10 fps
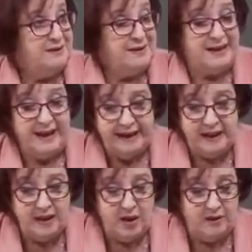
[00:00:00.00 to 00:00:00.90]
that
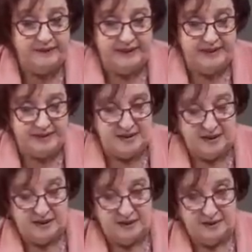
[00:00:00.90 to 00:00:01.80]
any of his
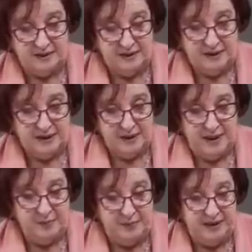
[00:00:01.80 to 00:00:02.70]

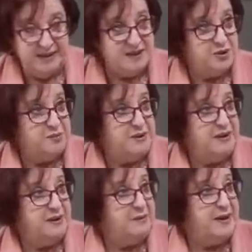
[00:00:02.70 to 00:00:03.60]
MPs could
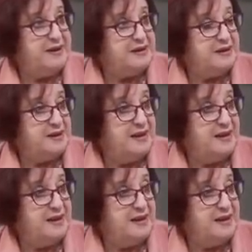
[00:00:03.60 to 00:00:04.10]
be Patterson,